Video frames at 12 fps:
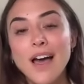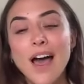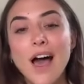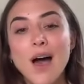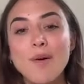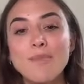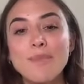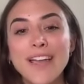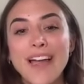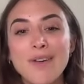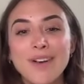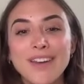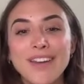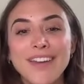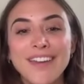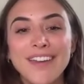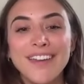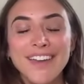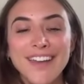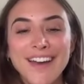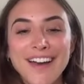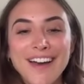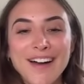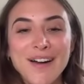But yeah, I want to
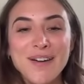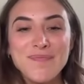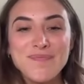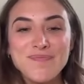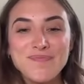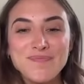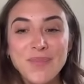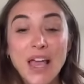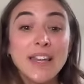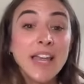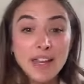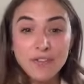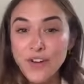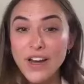and